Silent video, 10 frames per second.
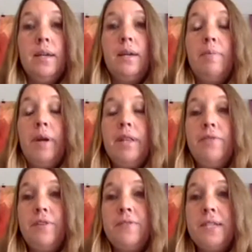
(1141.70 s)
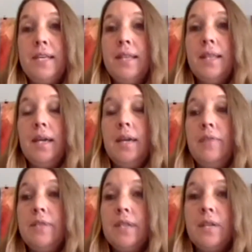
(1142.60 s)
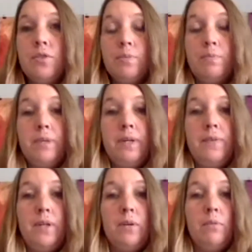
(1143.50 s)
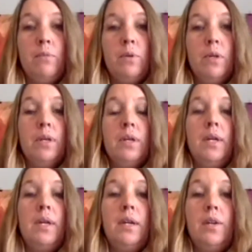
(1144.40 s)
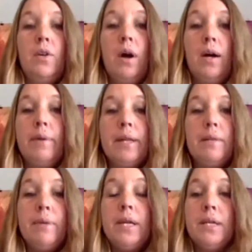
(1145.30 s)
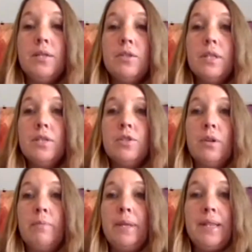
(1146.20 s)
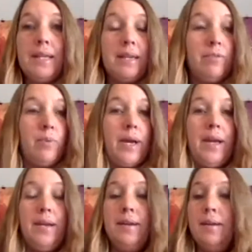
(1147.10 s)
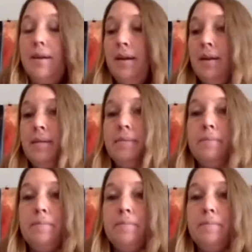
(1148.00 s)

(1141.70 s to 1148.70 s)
by the 15th, and if it's 100 PV or more, you'll automatically be entered into our monthly giveaway. And